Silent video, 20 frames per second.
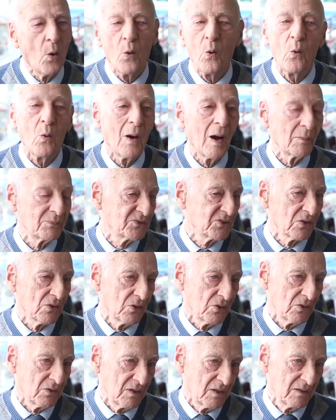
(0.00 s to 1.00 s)
Oh,
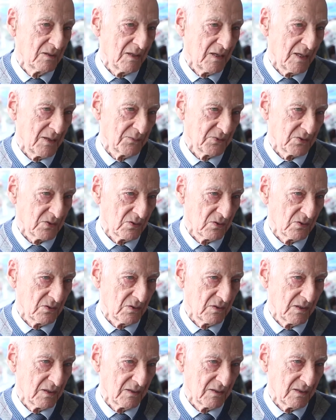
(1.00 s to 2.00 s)

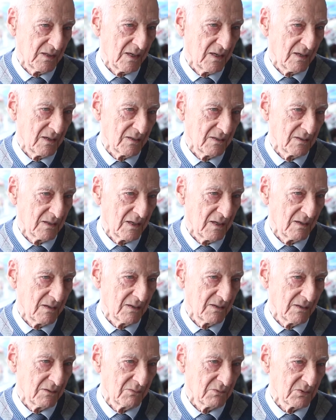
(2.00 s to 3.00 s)
absolutely,
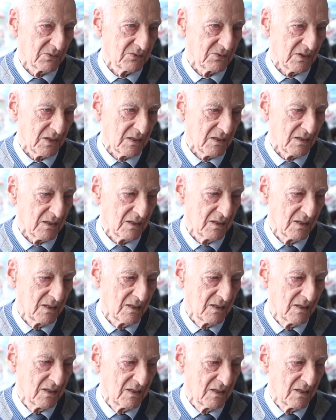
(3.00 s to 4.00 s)
yeah. They would,
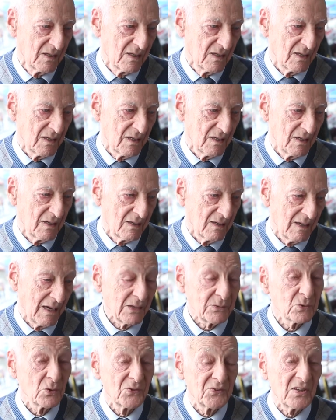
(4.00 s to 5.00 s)

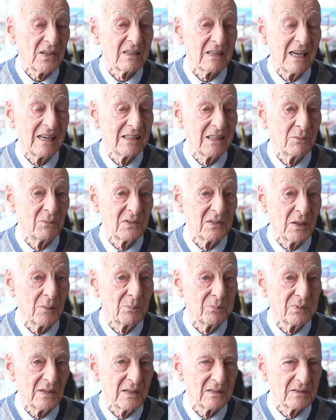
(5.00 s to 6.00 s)
I don't think anybody
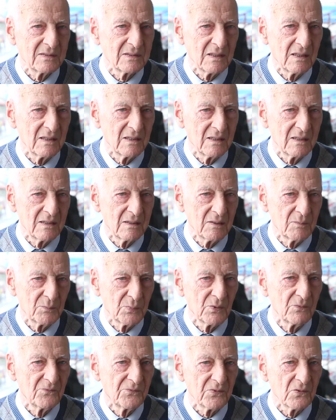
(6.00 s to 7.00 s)
played at
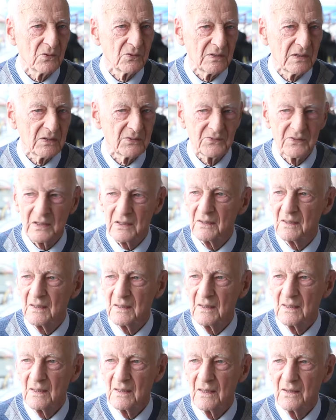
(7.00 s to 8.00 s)
Broomfield Airdrie
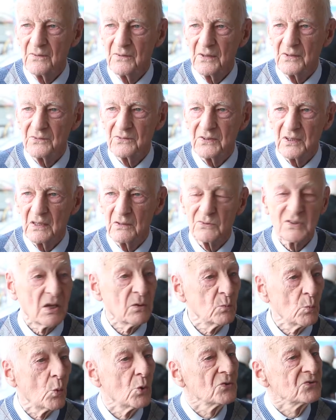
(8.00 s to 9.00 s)
that
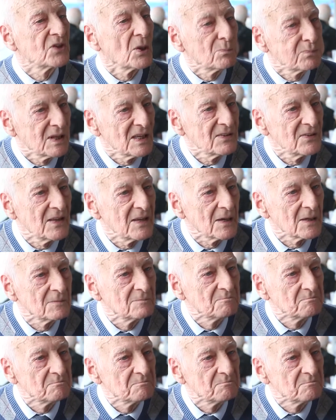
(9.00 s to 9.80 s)
didn't want to play there.